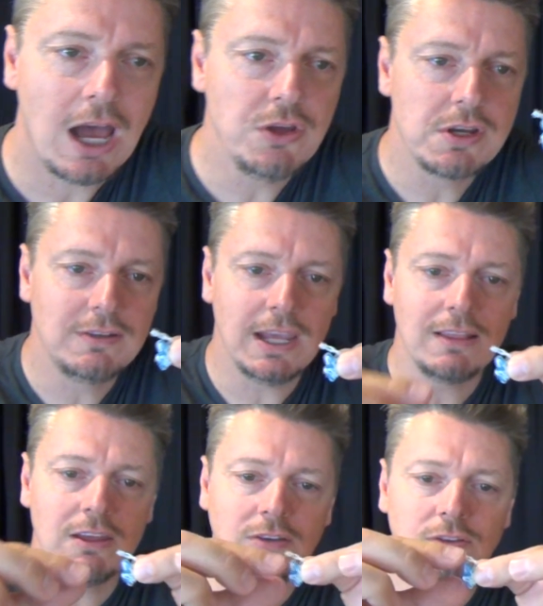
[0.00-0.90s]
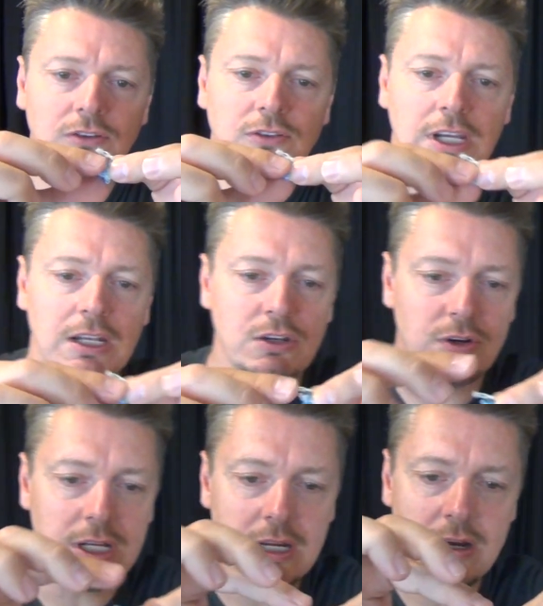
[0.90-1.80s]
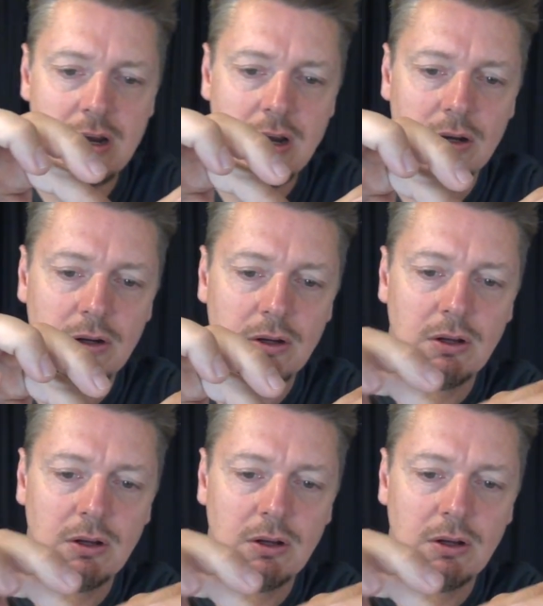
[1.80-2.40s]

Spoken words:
now you can take this and stick it in your ear